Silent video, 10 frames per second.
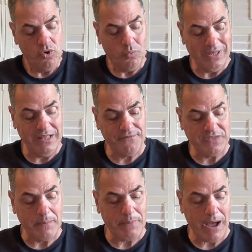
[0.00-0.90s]
We lift
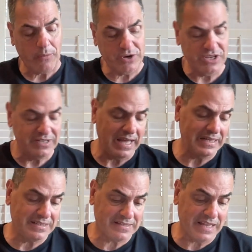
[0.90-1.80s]
up our
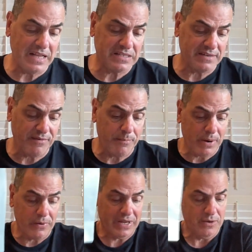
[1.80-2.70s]
United States of
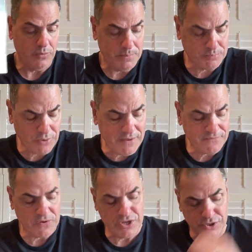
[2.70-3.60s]
America. We pray
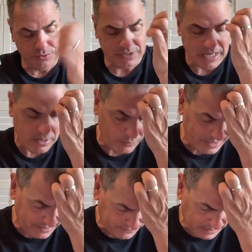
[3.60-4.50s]
for Utah. We
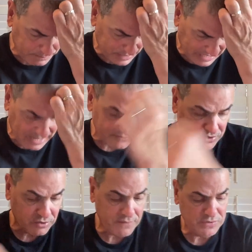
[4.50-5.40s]
lift up the
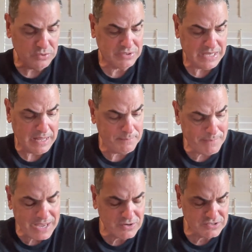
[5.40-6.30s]
governor of Utah,
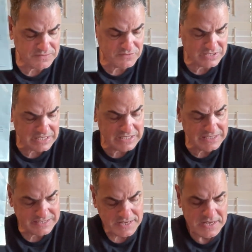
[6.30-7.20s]
mayors of
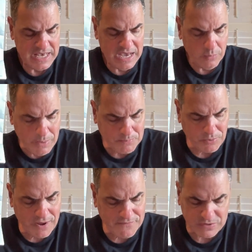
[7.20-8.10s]
cities. We
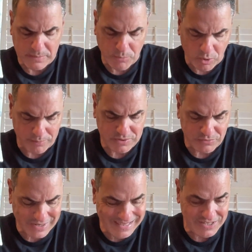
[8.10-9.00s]
pray for the Mormon
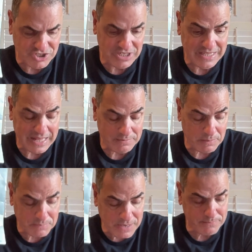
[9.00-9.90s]
religion that the
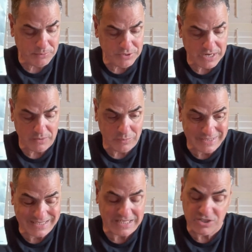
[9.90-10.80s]
people there would
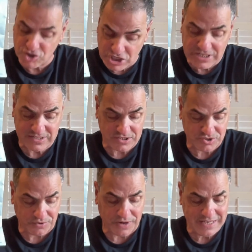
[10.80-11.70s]
see Jesus
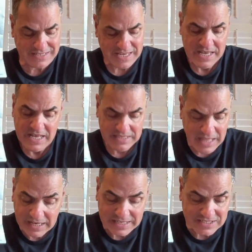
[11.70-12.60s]
Christ
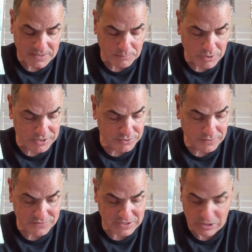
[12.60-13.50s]
not as the brother
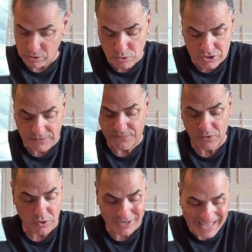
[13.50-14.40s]
of
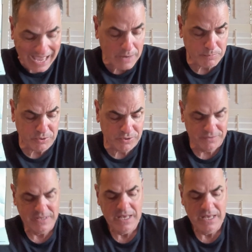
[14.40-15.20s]
Lucifer or Gabriel,